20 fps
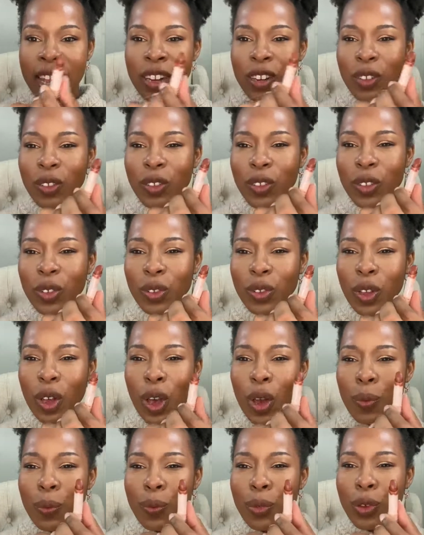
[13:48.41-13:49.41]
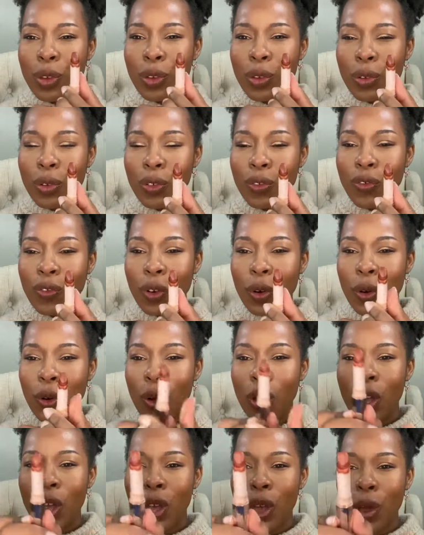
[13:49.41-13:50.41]
And it's just a
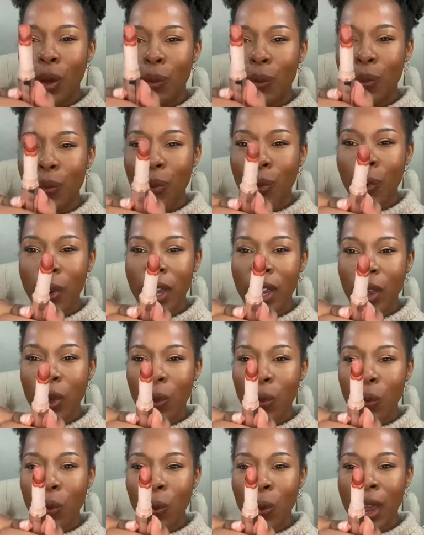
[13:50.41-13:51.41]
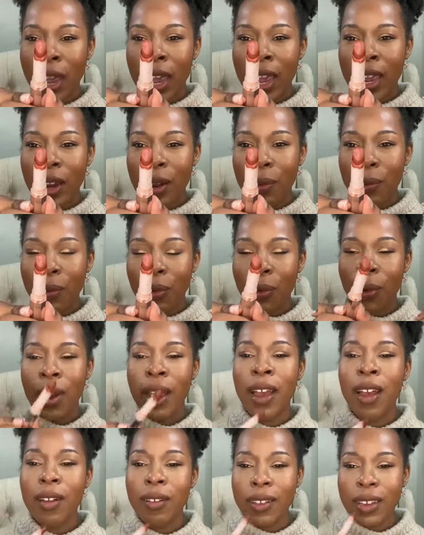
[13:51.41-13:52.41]
beautiful brick red
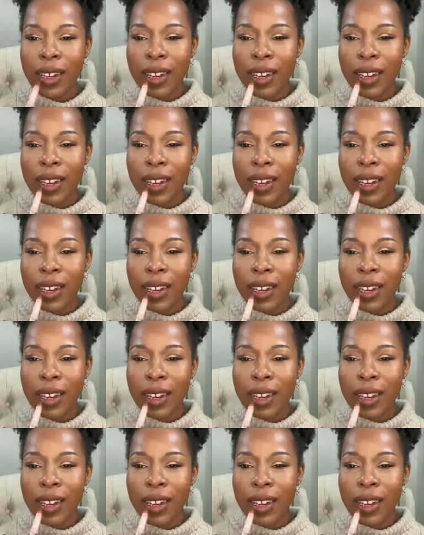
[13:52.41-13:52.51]
brown.